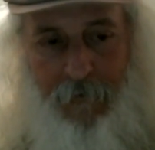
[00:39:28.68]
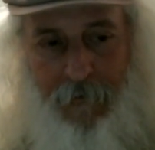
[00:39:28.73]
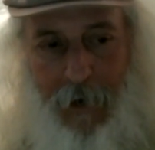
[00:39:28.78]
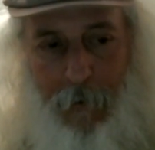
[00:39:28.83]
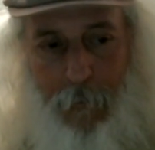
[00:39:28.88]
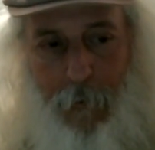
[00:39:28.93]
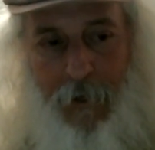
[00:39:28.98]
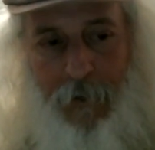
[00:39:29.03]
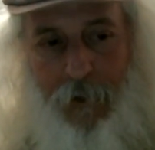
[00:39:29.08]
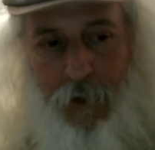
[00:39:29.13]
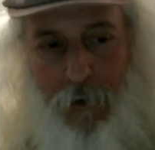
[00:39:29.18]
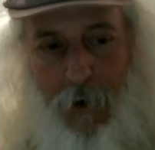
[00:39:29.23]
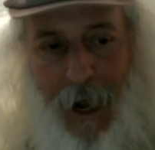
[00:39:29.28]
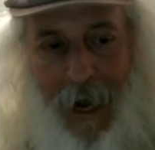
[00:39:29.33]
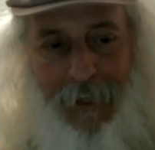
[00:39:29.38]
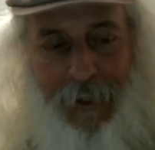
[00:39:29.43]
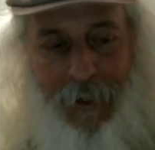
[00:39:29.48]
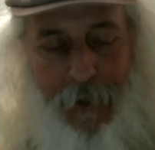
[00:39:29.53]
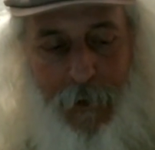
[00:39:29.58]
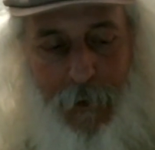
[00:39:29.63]
would have tried
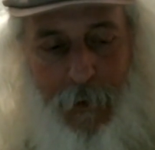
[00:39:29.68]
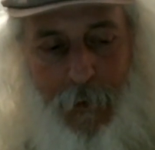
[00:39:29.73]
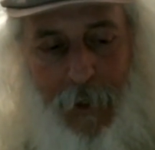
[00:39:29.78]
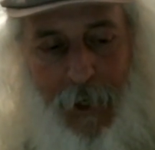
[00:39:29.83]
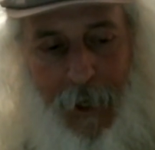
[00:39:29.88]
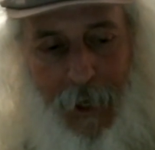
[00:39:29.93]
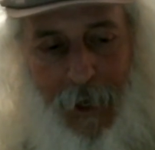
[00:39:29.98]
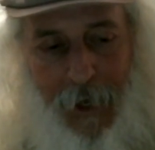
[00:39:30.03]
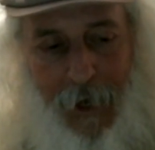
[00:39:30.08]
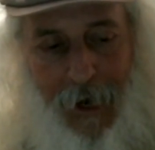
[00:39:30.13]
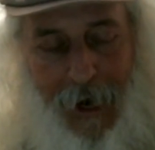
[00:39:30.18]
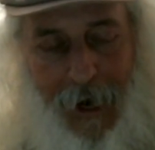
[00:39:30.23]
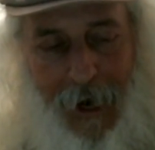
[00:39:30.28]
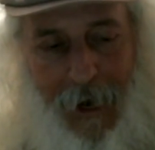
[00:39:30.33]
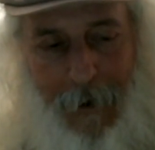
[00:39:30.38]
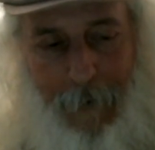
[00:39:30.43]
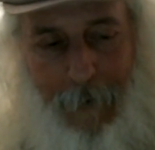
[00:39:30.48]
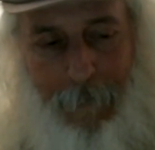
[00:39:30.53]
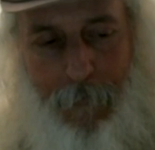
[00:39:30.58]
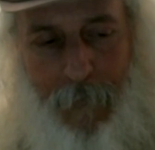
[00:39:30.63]
to
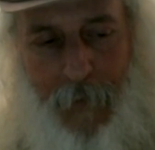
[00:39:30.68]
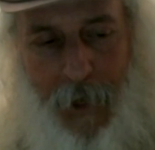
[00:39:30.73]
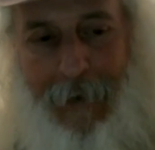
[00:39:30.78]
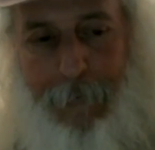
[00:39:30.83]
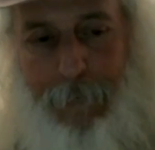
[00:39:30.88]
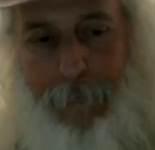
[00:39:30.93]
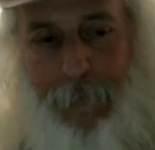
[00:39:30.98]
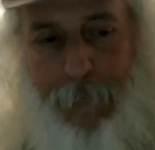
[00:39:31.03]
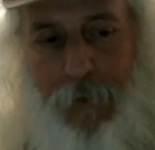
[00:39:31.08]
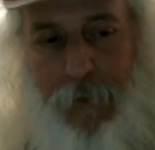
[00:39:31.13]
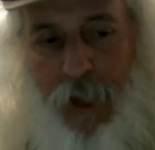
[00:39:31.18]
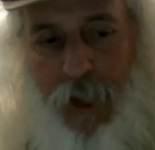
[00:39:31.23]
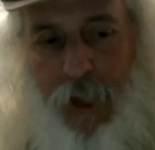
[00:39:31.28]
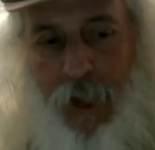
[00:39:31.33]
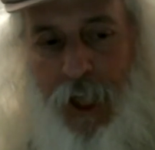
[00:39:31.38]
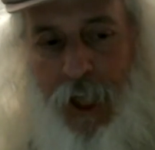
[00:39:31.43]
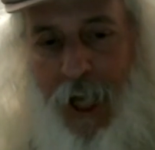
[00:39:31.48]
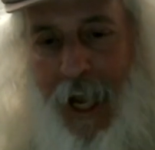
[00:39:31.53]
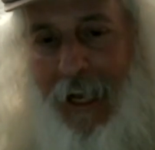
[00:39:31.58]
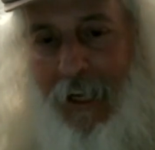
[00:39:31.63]
um, make
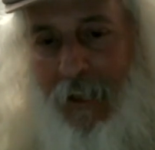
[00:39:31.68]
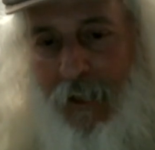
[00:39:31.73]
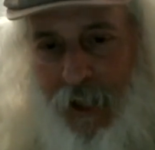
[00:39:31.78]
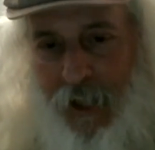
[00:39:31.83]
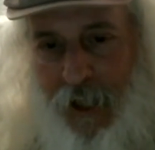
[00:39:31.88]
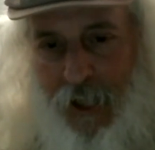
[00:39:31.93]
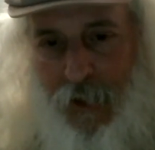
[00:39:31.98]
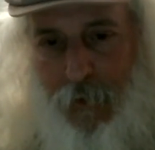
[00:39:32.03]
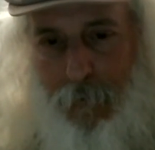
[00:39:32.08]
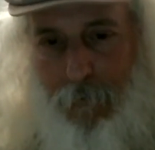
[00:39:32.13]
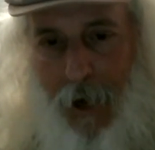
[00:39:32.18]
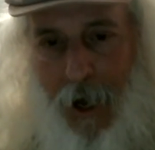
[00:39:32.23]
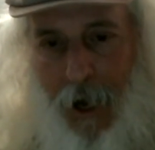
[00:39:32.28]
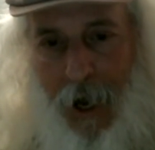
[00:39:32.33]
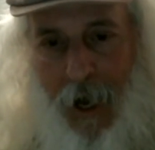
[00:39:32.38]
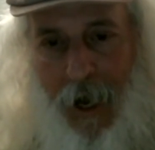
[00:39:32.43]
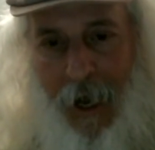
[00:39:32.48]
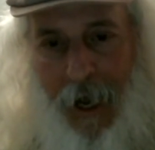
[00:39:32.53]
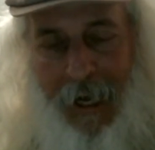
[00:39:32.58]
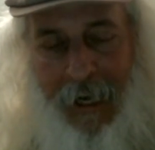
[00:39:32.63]
him change his
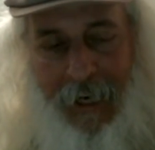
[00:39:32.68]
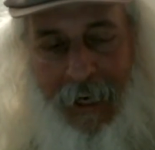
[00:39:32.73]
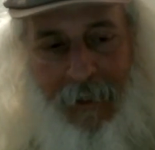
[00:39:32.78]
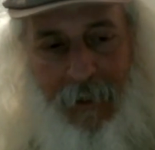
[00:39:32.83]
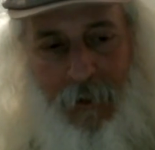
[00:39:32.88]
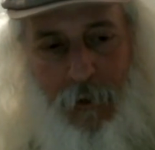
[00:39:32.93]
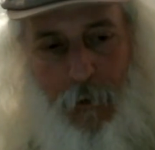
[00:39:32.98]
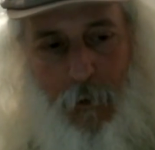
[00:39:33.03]
mind